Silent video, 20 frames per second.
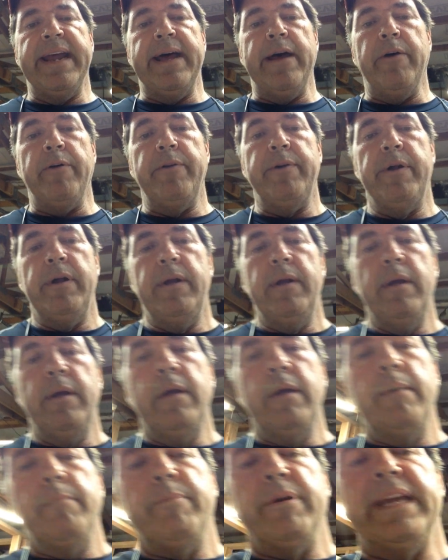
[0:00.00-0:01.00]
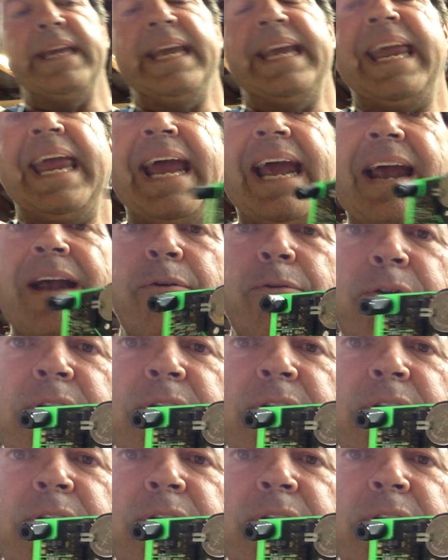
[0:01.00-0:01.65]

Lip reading: out. But you can't